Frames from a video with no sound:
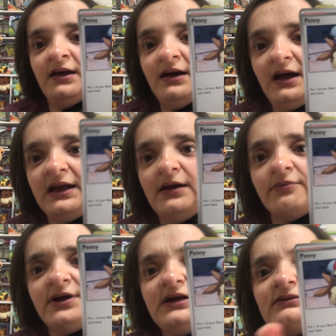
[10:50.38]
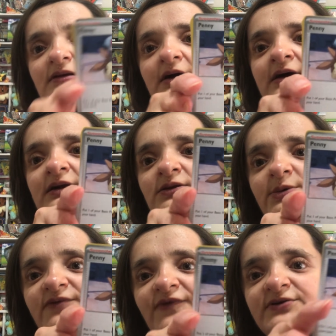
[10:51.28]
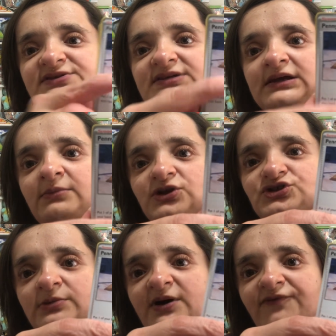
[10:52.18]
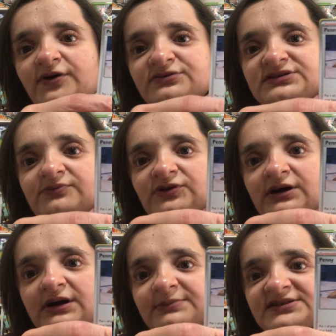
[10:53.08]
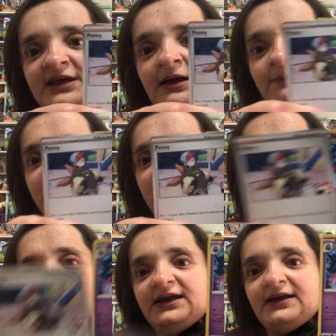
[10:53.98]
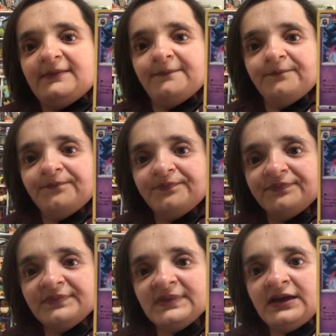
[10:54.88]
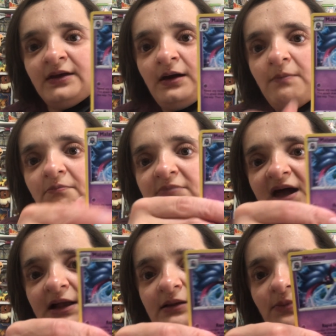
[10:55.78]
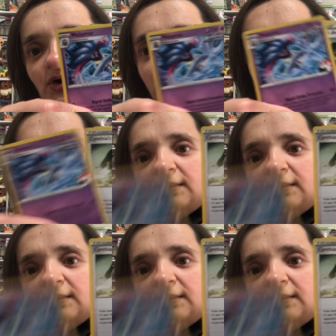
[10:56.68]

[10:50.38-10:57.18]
I can't read in the reverse image of my phone sometimes. Penny. Malamar.